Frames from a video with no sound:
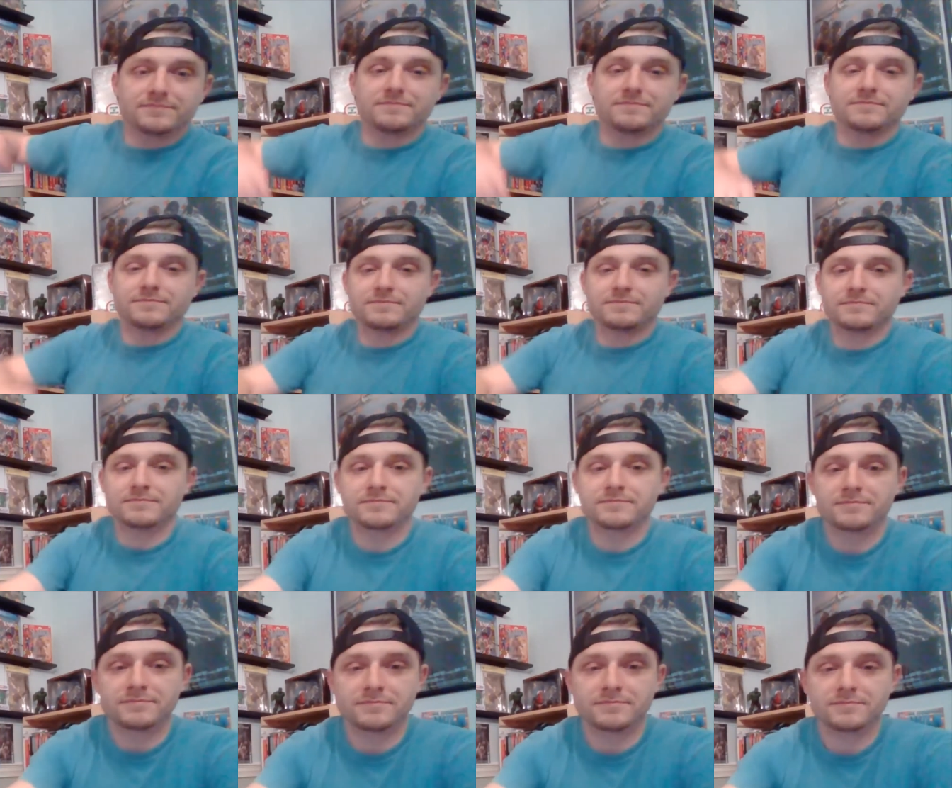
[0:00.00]

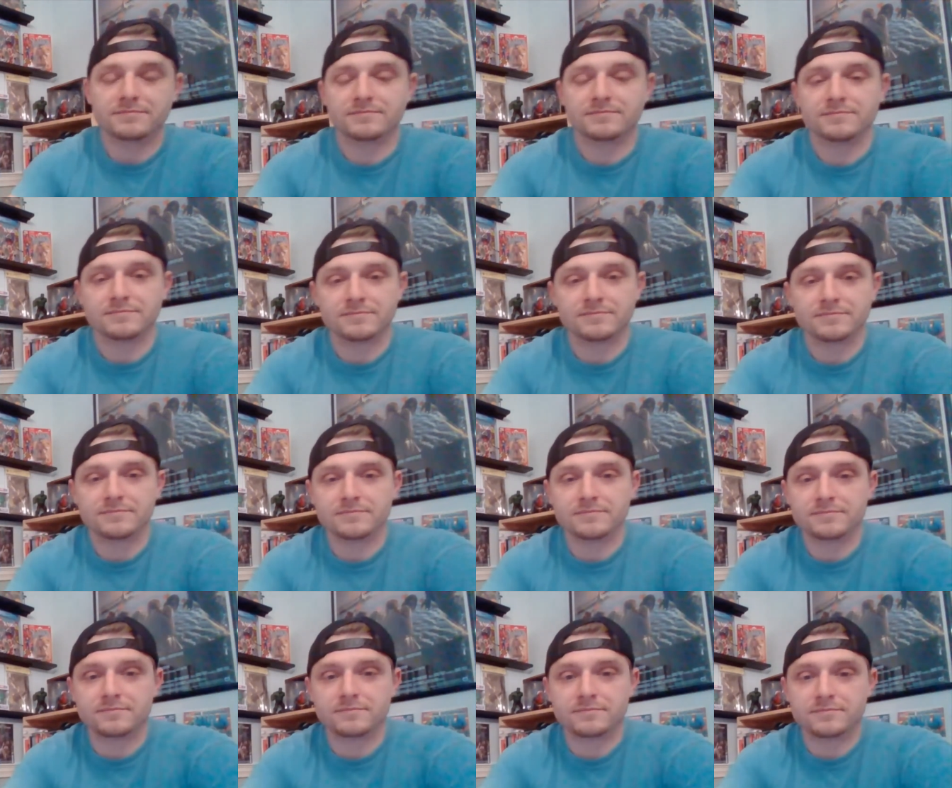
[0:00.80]

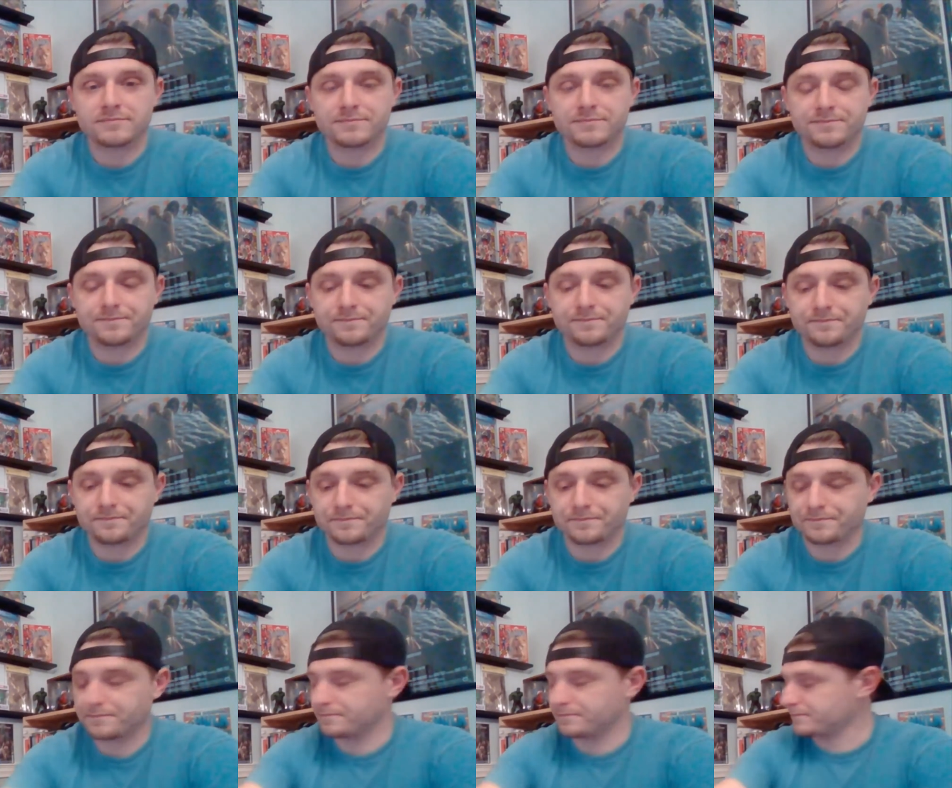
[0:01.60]

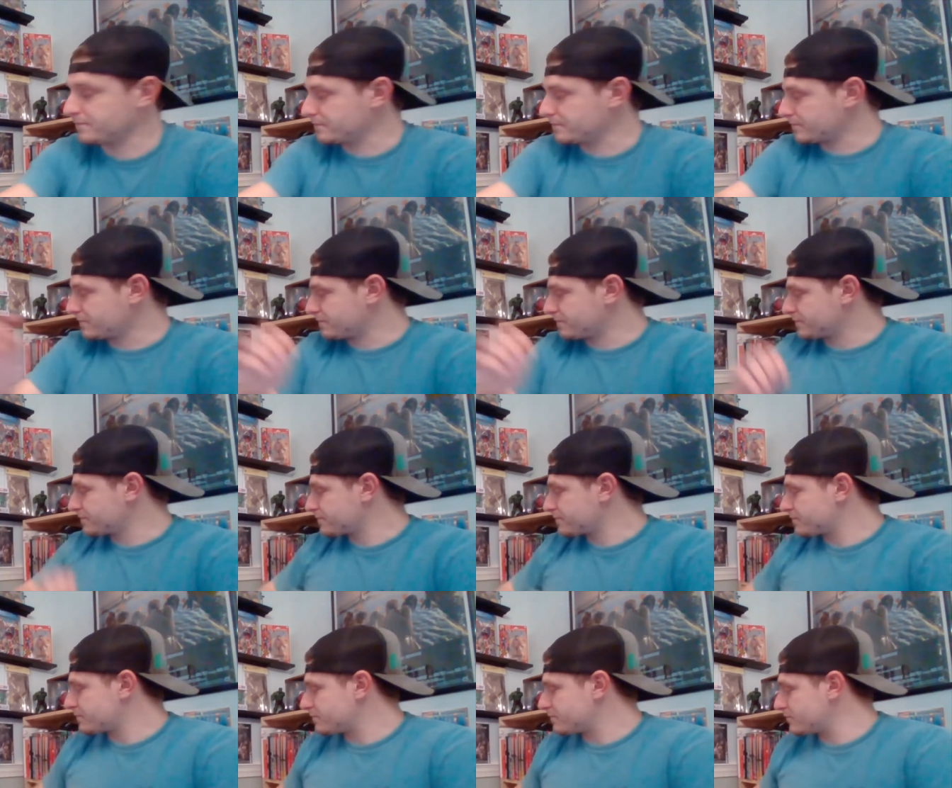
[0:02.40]

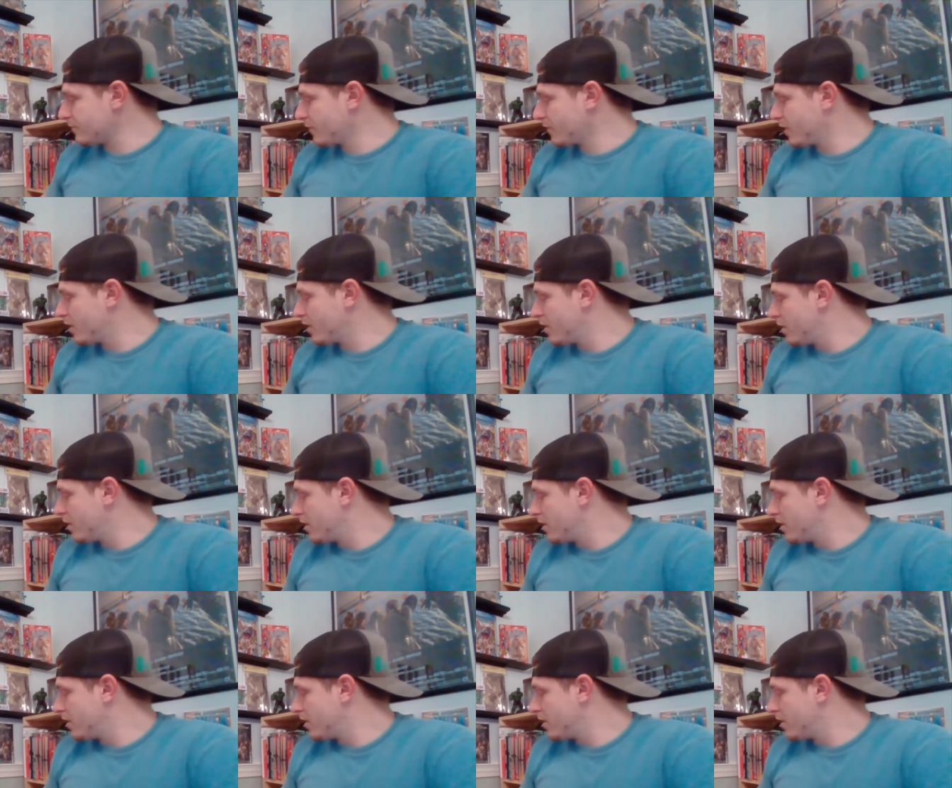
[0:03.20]
(silence)